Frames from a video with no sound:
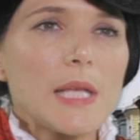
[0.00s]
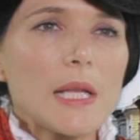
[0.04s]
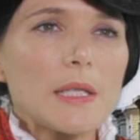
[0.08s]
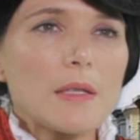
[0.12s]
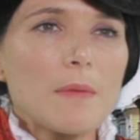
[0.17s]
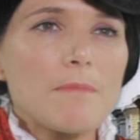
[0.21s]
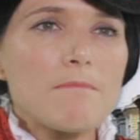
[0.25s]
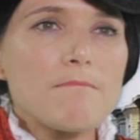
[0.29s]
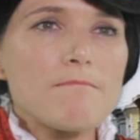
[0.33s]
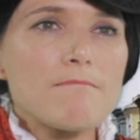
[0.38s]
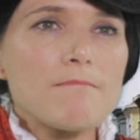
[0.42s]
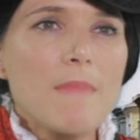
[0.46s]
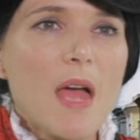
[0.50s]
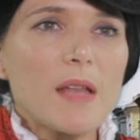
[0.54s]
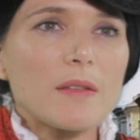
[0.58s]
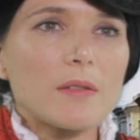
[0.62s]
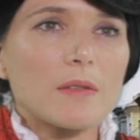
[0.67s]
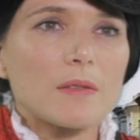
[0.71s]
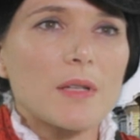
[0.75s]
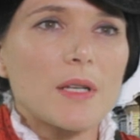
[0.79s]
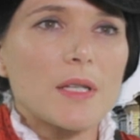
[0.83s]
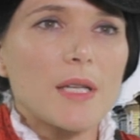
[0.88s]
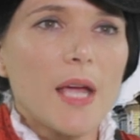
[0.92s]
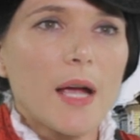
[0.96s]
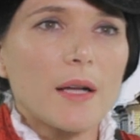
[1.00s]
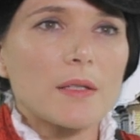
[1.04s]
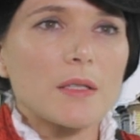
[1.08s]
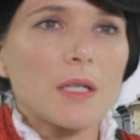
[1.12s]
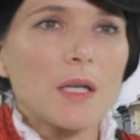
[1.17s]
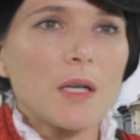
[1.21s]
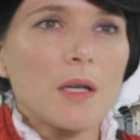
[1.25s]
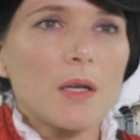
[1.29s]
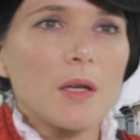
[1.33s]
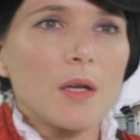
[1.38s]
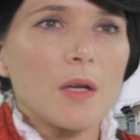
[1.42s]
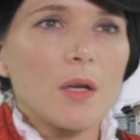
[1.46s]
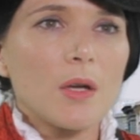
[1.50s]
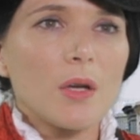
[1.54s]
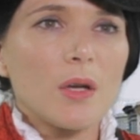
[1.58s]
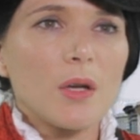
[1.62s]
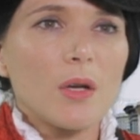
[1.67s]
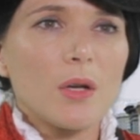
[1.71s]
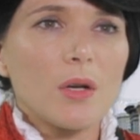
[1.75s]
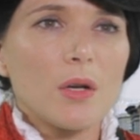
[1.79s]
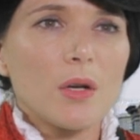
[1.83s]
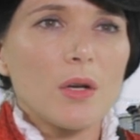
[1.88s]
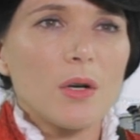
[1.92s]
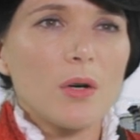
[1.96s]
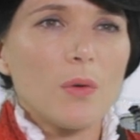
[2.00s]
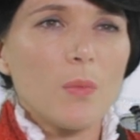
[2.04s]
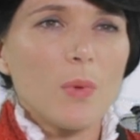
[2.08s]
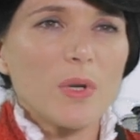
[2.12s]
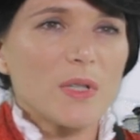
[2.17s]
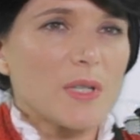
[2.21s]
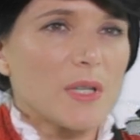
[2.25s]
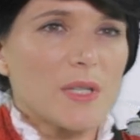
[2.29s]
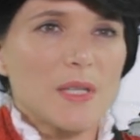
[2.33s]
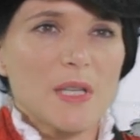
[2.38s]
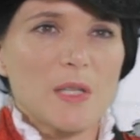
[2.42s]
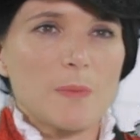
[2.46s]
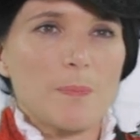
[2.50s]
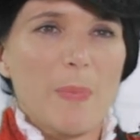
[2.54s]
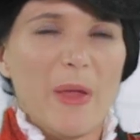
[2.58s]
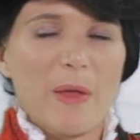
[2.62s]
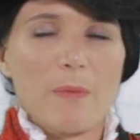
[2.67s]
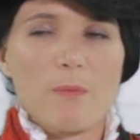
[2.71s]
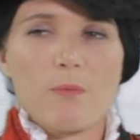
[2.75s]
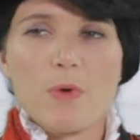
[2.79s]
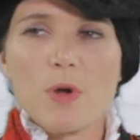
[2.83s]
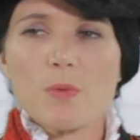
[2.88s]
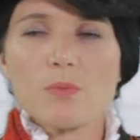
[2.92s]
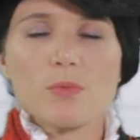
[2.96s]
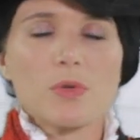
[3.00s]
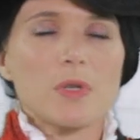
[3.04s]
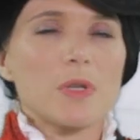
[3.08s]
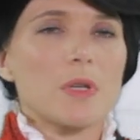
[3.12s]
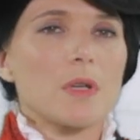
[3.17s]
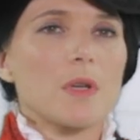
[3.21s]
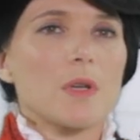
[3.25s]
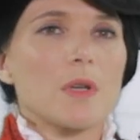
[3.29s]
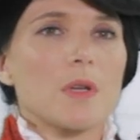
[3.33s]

a metal detector? What does this Beirut?